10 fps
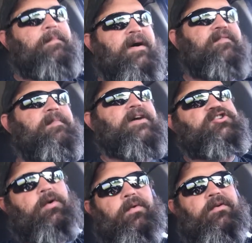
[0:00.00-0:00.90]
above my
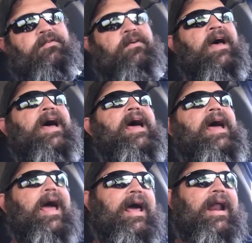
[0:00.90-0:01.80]
shoulders.
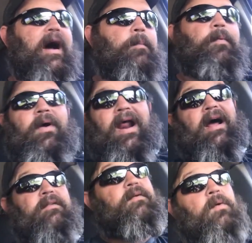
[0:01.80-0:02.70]
And I'll point out